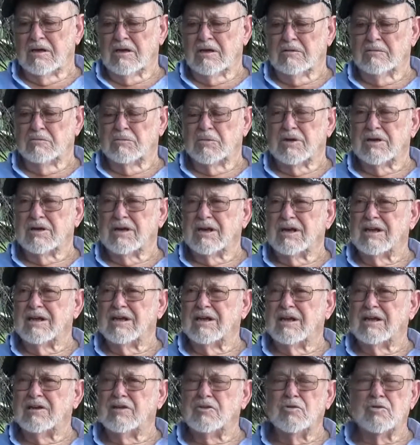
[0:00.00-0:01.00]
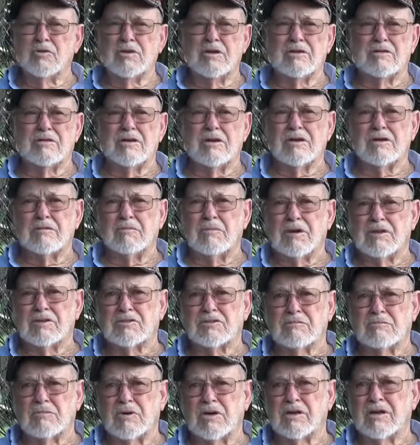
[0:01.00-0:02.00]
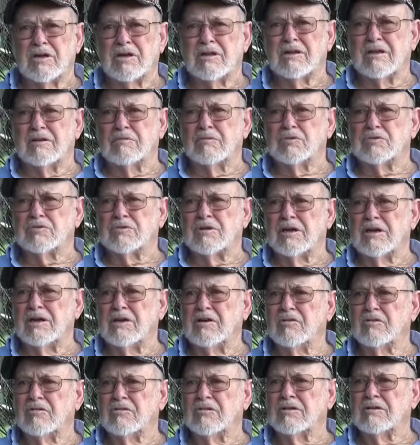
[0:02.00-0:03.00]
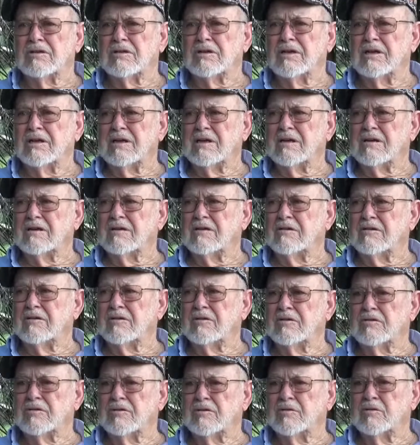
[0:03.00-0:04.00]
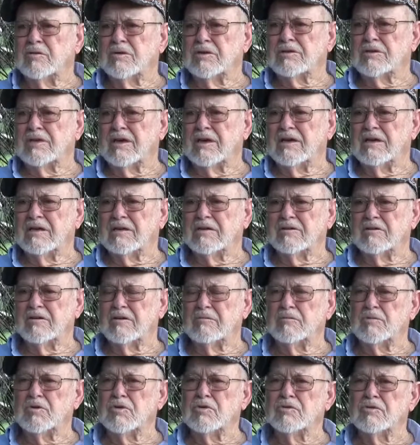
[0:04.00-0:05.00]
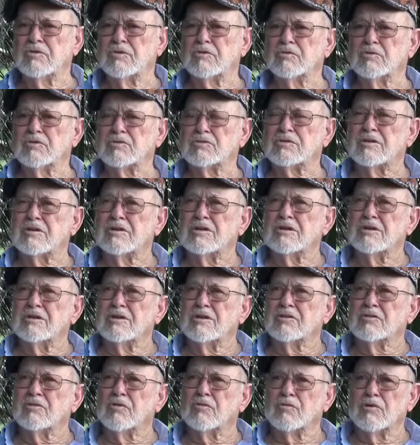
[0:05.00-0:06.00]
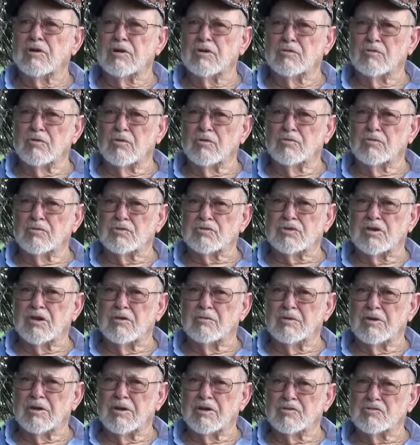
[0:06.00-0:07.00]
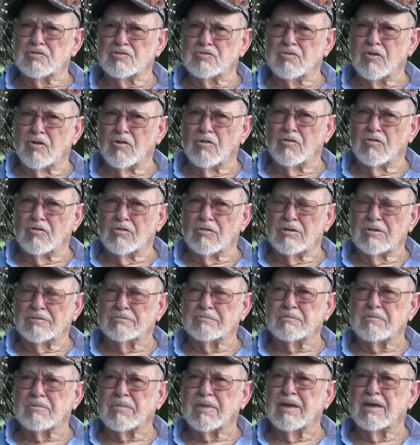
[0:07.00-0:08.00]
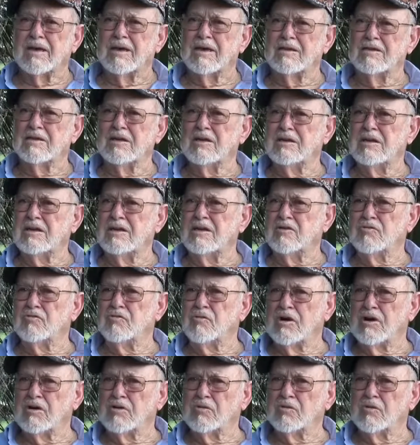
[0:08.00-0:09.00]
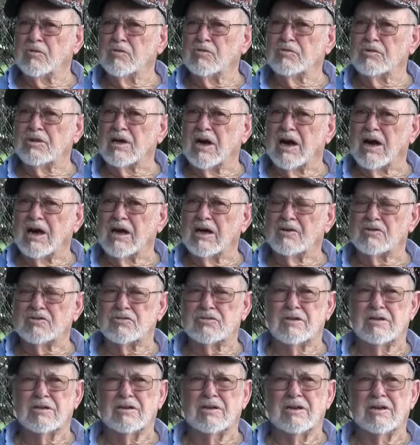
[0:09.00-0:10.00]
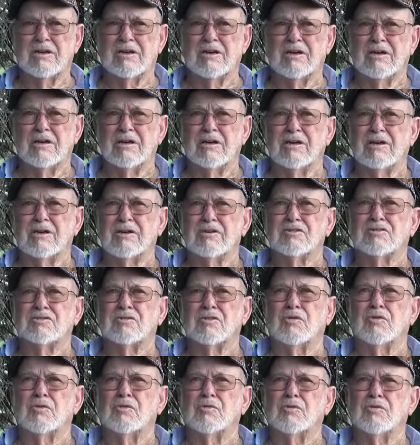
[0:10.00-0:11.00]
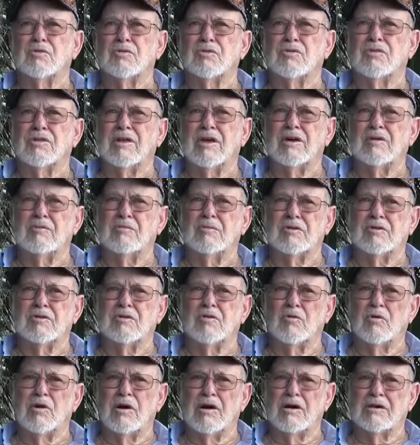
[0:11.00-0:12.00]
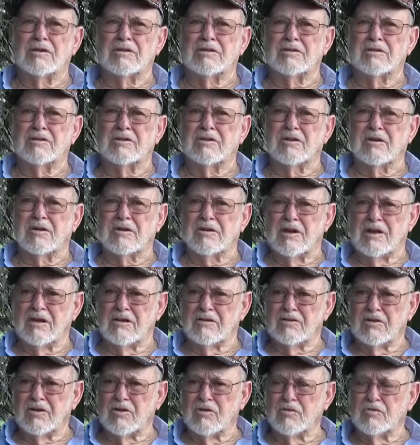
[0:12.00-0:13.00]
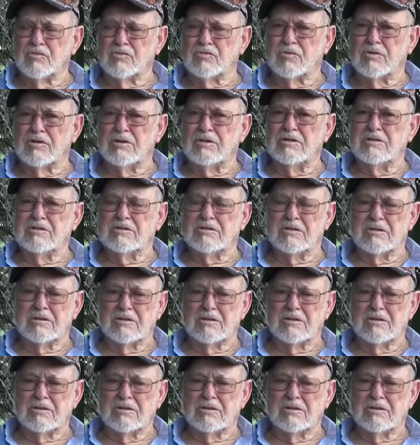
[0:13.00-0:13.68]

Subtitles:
But they'd do anything to make some money that was legal, and what they ended up doing was the railroad was coming in strong, and they needed railroad ties. So they would go out and cut down the oak trees,